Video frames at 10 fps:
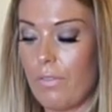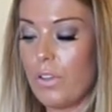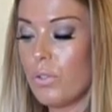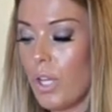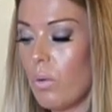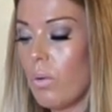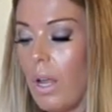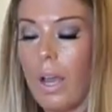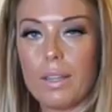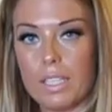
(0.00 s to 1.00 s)
If you don't
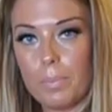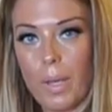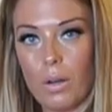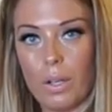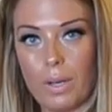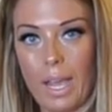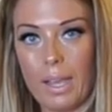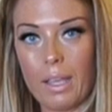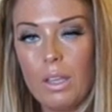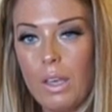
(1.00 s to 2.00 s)
like this polo
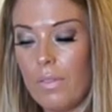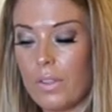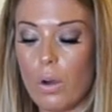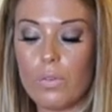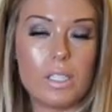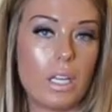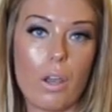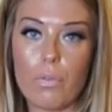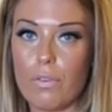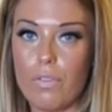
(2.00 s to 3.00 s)
neck, then obviously
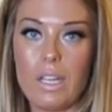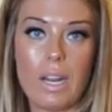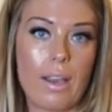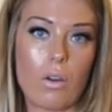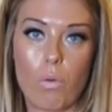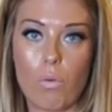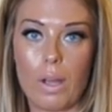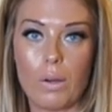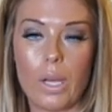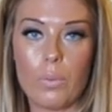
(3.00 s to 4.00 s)
go for a V-neck or a
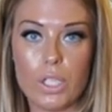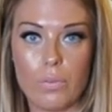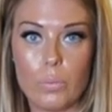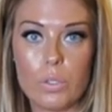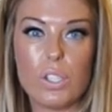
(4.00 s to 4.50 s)
round neck, whichever would